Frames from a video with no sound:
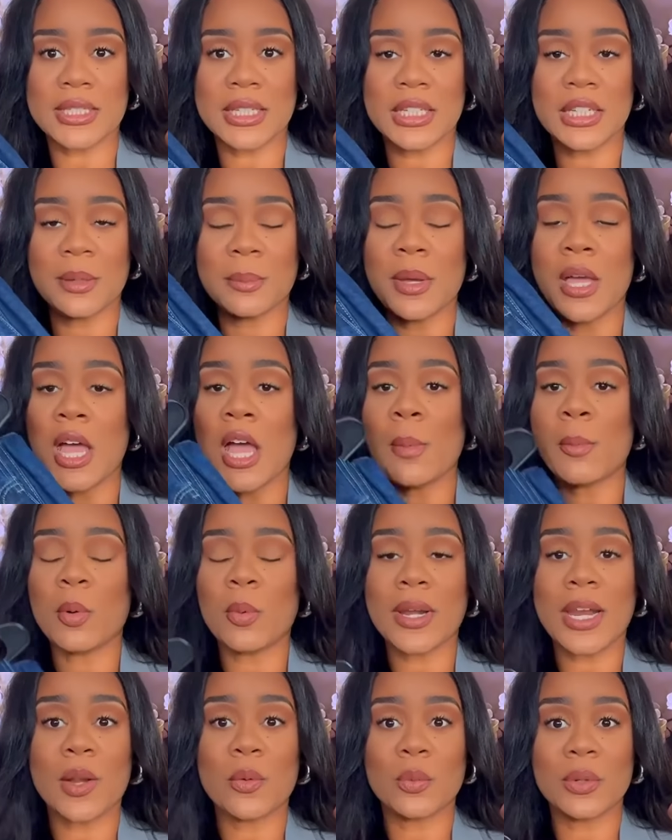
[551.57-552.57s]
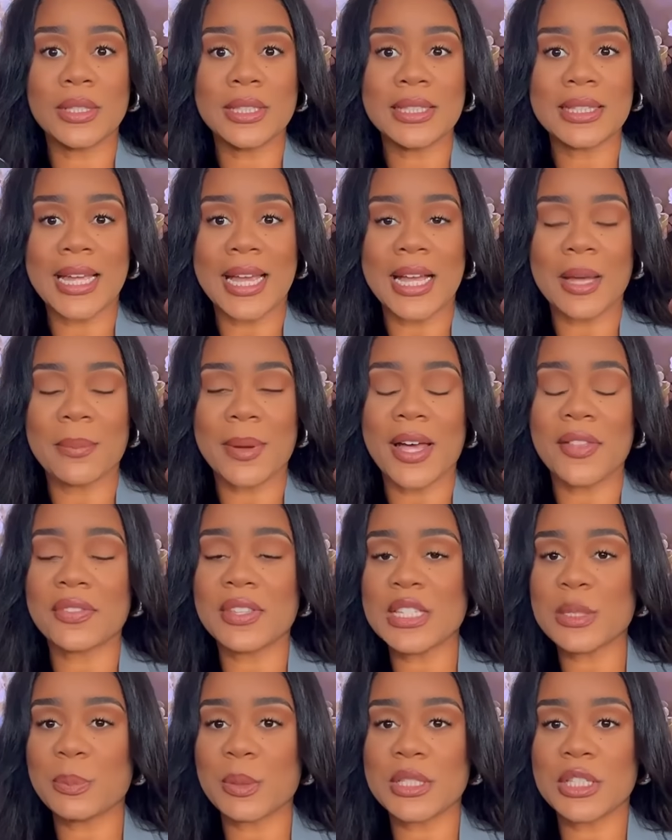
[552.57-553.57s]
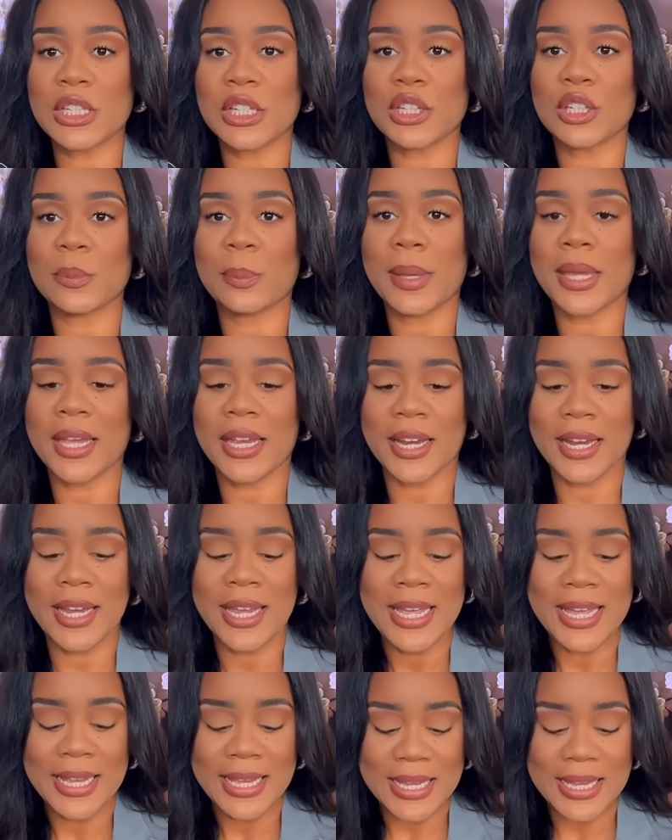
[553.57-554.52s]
denim, but what I really like about this particular pair